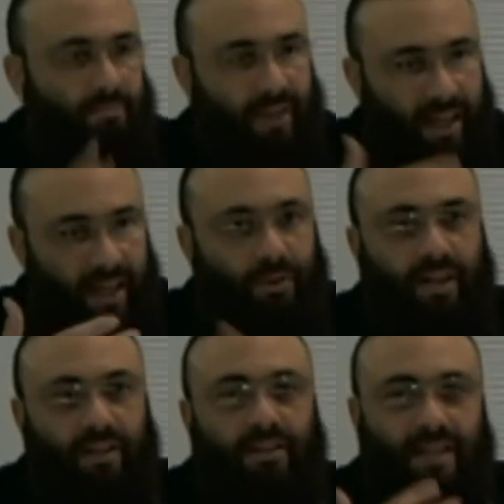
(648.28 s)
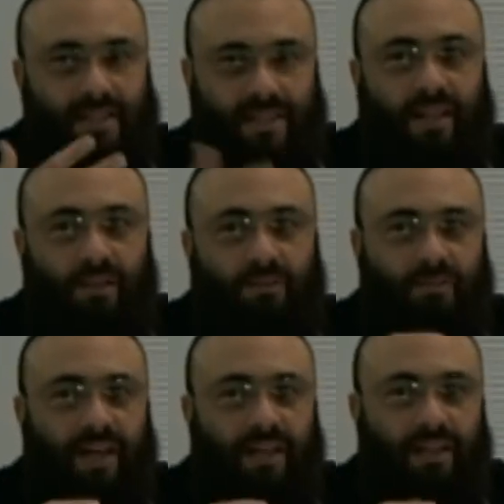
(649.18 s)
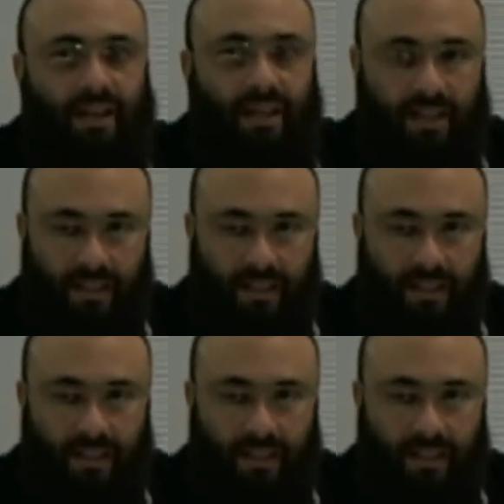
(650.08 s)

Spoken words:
anyway, they still feel like